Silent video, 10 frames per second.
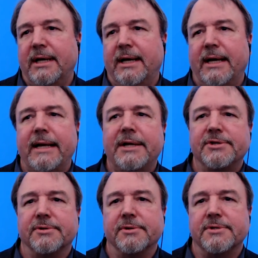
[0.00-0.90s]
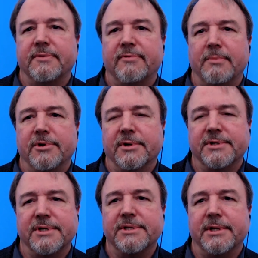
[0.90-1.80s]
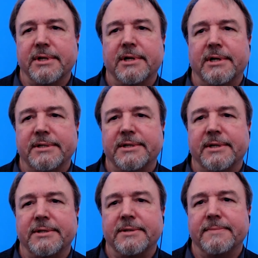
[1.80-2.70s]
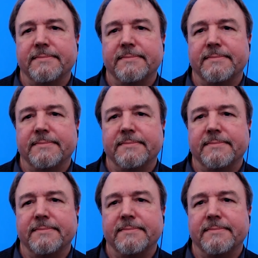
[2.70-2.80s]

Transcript: and answers from your existing content.